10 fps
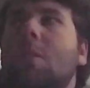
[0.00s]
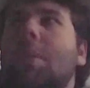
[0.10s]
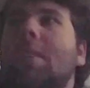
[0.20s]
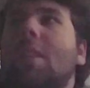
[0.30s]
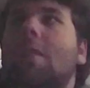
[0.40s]

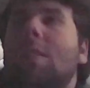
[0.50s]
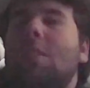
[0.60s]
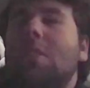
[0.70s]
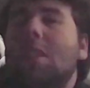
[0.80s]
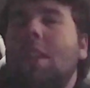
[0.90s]
charming leader, I
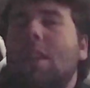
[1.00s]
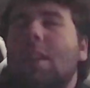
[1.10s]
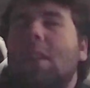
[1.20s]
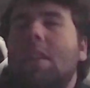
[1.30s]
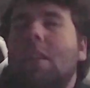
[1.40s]
should say.
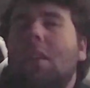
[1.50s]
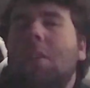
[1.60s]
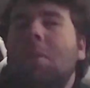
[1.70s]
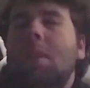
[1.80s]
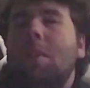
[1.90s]
I don't, I don't
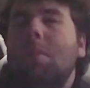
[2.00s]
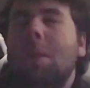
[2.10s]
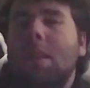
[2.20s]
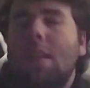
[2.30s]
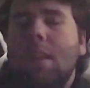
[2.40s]
know,
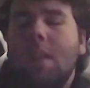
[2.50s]
but